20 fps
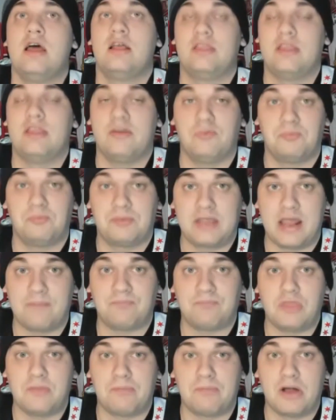They
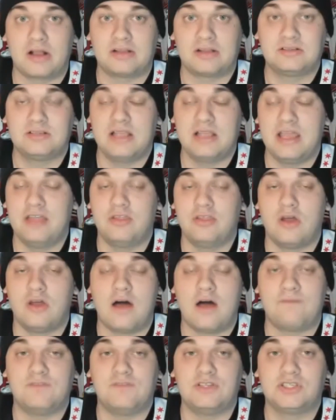kept the puck in the
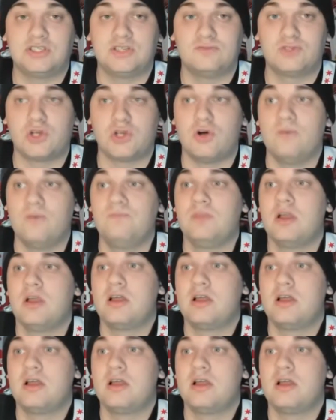offensive zone,